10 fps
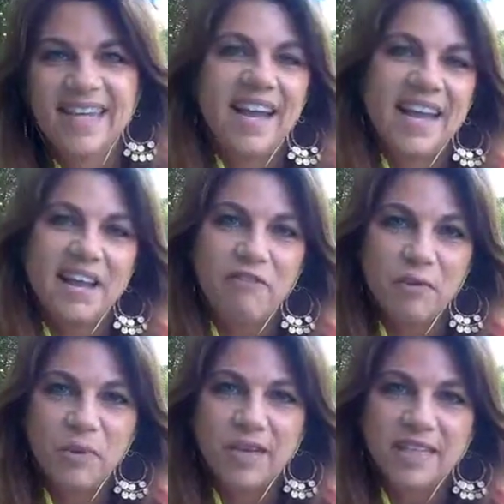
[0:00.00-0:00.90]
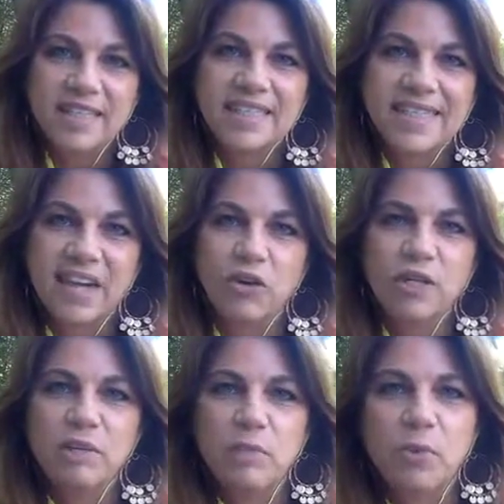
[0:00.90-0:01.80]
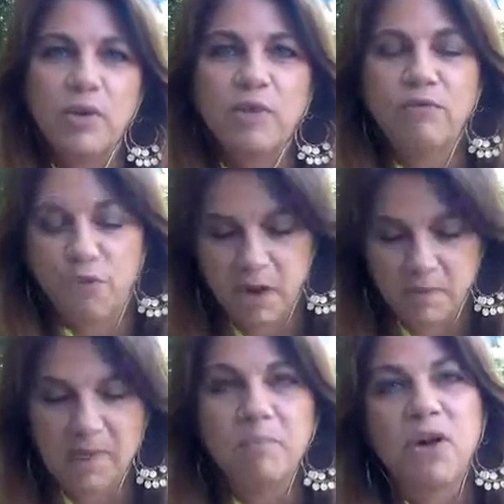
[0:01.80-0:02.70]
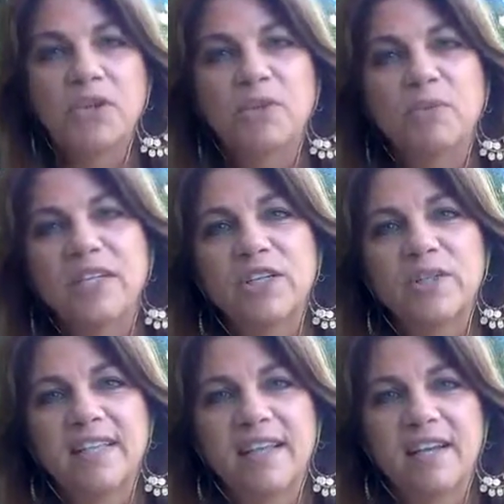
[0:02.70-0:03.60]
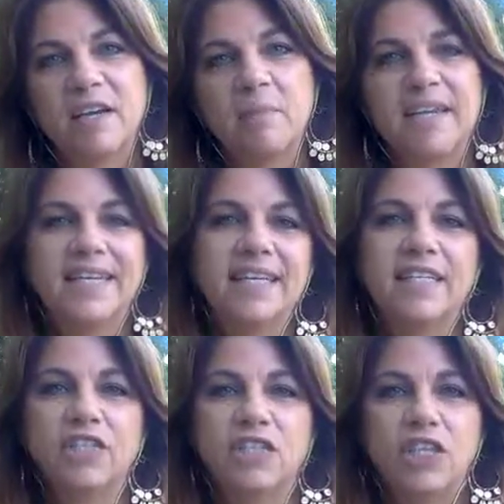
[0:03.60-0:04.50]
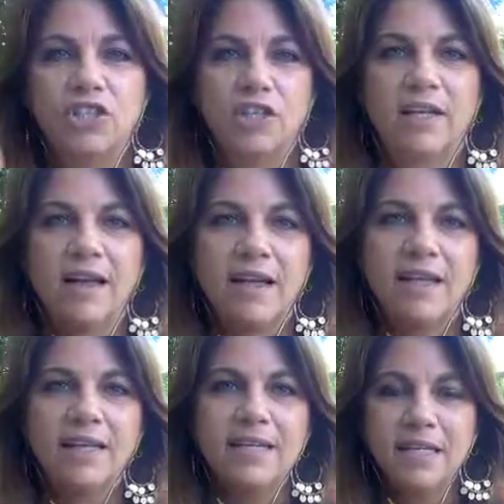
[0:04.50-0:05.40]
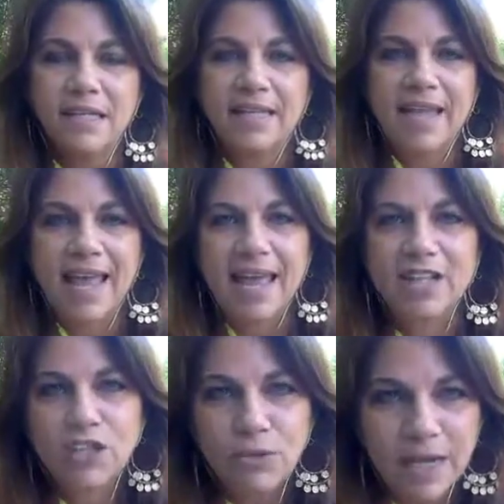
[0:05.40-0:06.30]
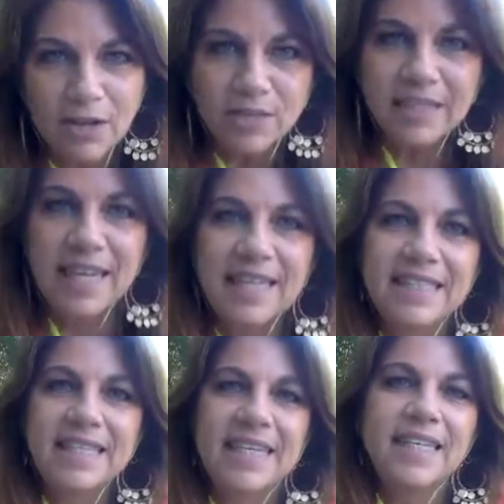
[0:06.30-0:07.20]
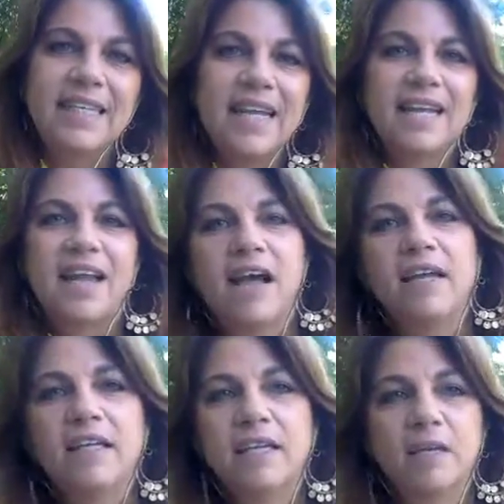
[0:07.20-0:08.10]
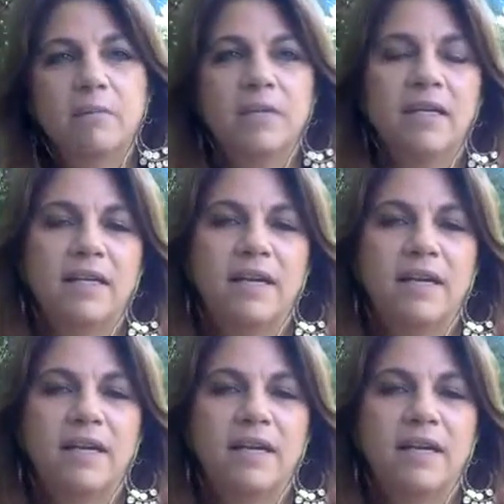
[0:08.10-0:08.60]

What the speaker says: Hi everyone, it's Carolyn Moore from the Modern Widows Club, and it is July 2018, and I am